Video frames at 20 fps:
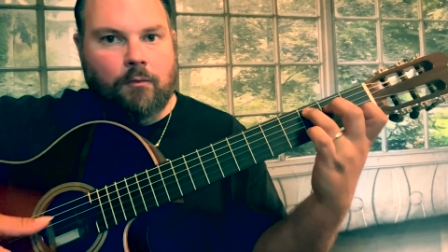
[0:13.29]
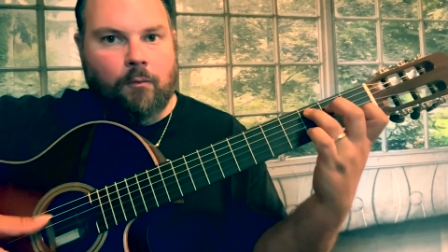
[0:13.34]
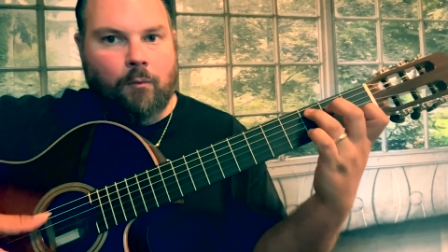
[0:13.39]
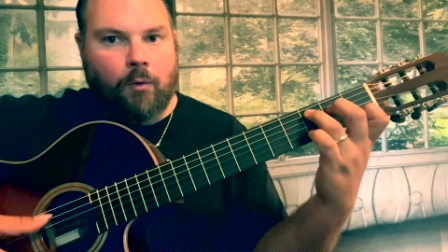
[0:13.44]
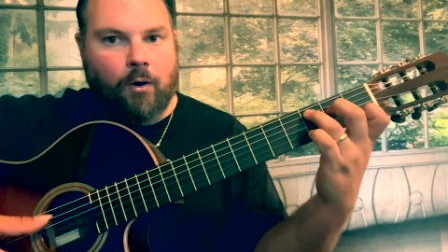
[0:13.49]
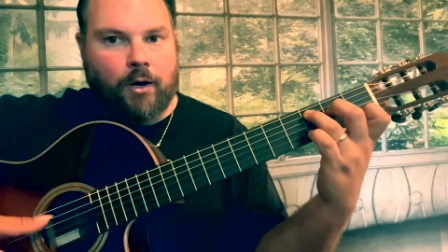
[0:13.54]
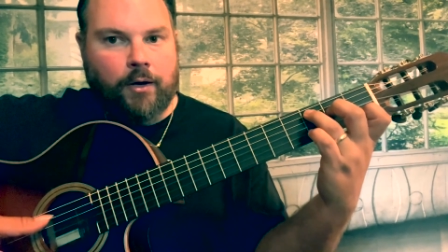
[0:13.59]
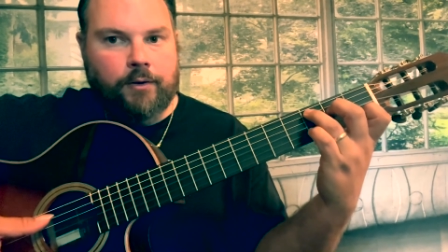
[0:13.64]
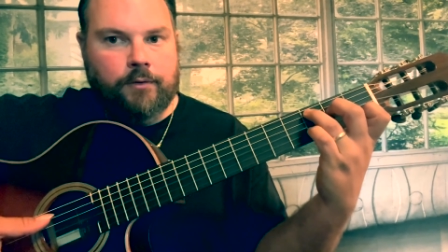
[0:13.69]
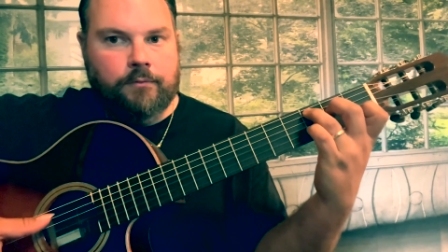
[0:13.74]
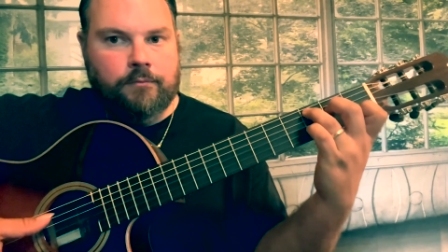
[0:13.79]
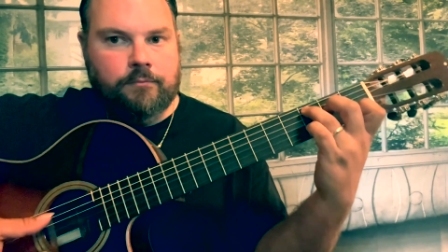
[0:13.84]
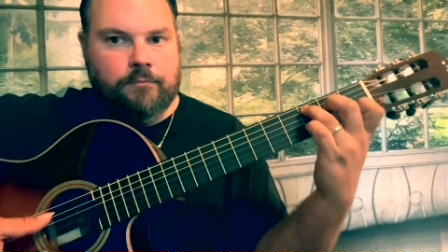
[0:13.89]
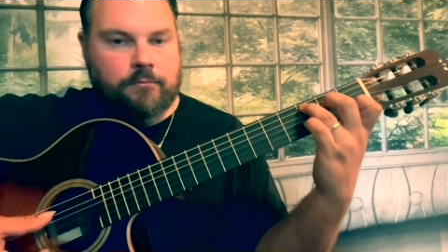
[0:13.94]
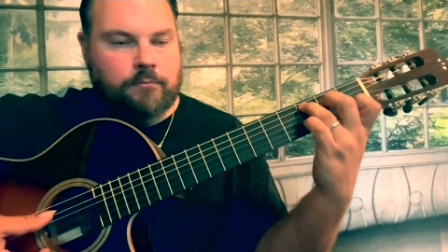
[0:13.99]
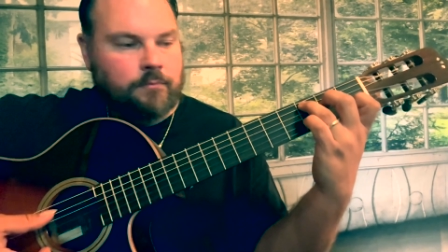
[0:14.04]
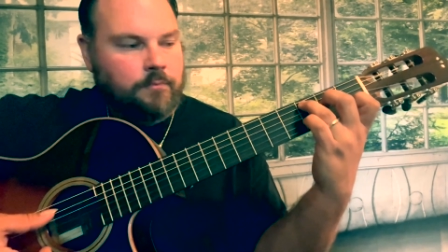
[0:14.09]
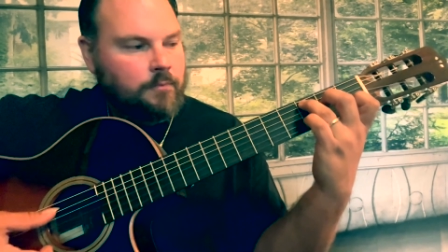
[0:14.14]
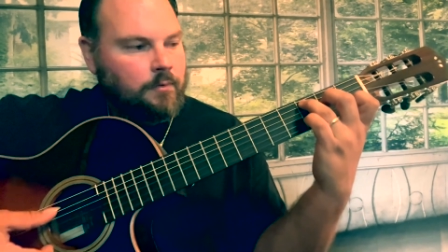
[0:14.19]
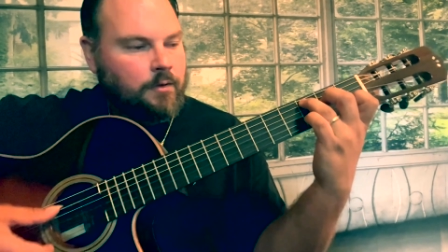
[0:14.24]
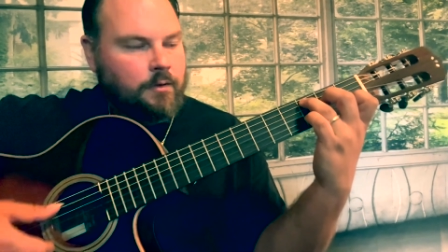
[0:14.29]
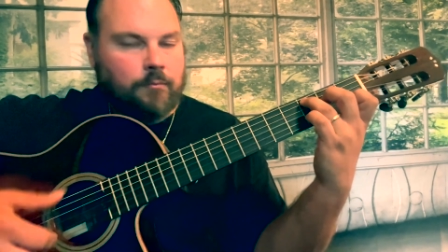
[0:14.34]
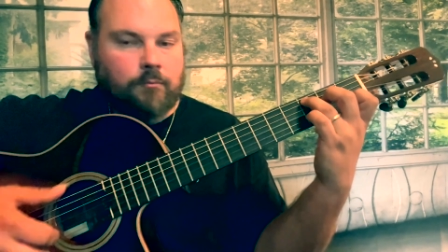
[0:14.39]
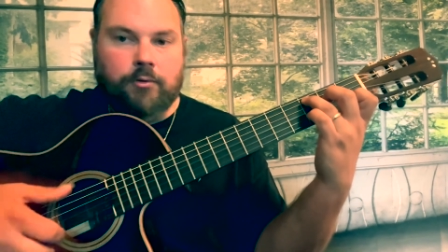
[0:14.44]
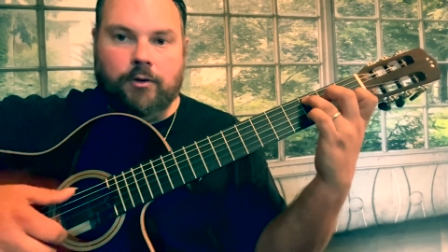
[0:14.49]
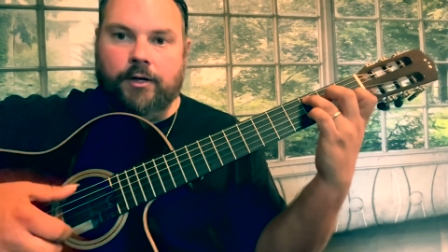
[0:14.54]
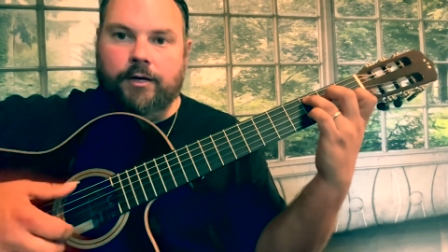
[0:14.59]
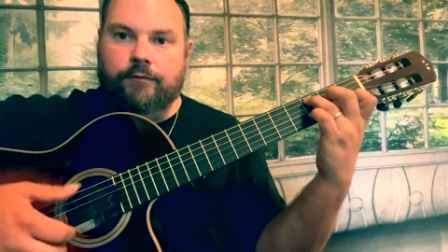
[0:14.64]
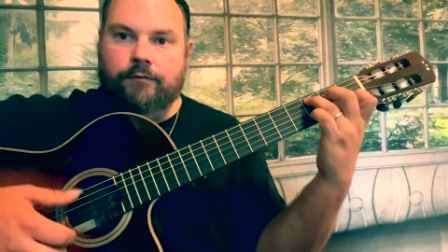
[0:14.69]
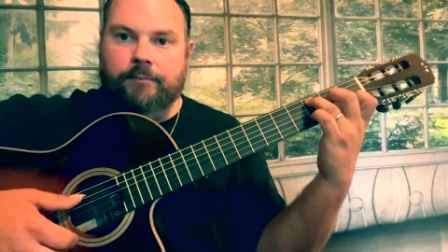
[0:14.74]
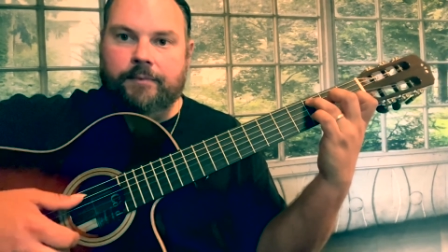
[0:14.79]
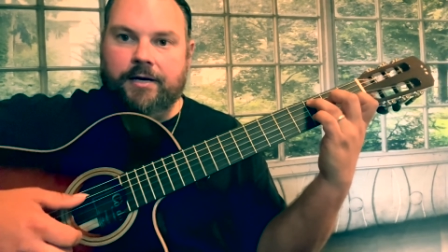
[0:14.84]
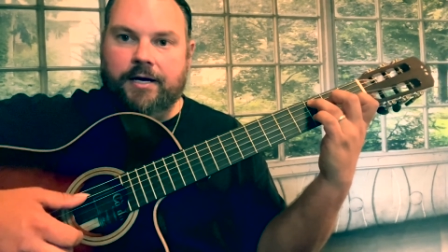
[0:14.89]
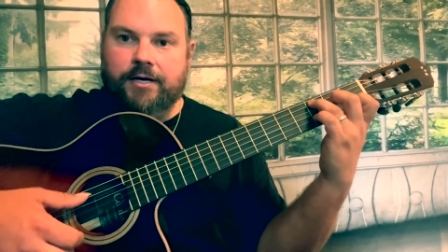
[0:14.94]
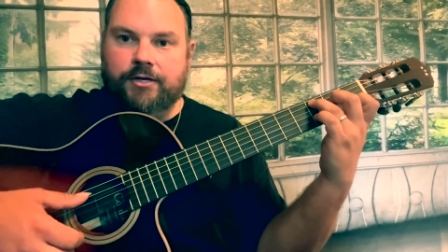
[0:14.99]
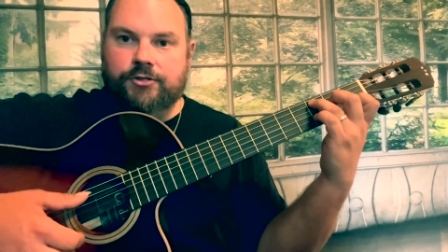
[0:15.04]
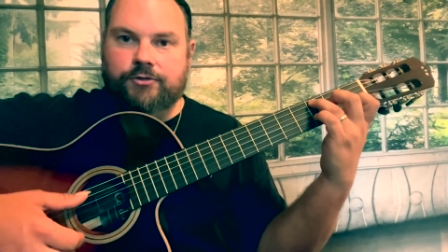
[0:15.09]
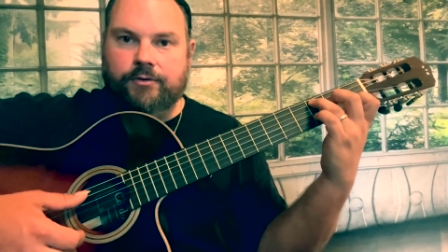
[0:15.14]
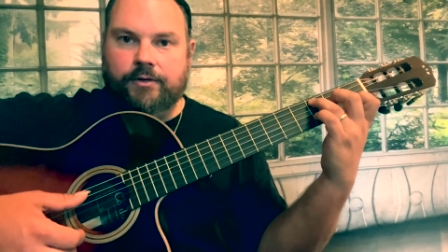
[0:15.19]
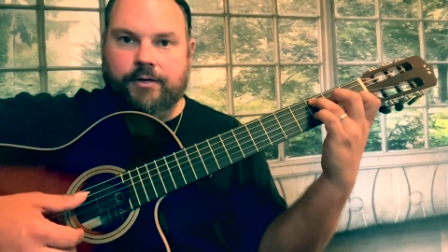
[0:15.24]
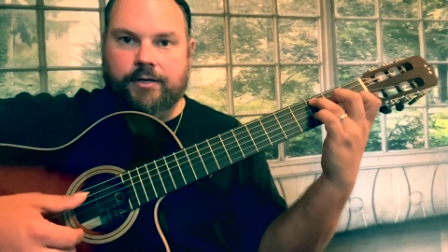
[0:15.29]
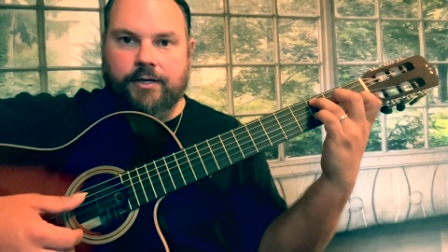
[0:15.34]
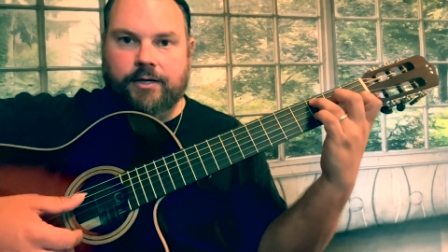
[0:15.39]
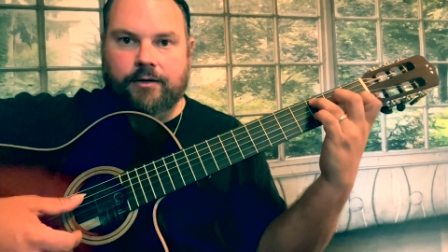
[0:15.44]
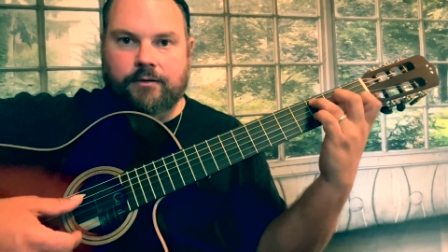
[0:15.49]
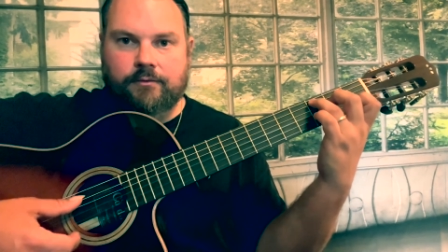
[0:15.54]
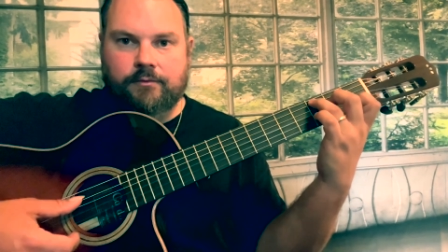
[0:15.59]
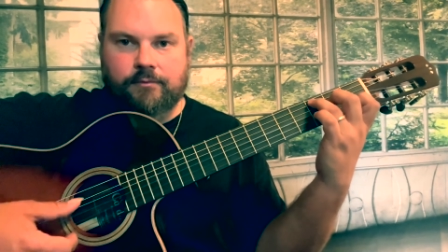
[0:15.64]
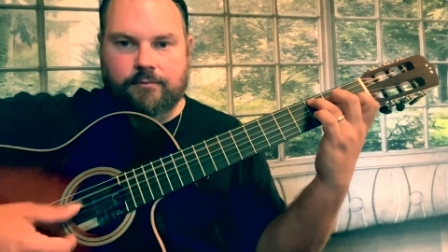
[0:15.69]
1, play from the A string down.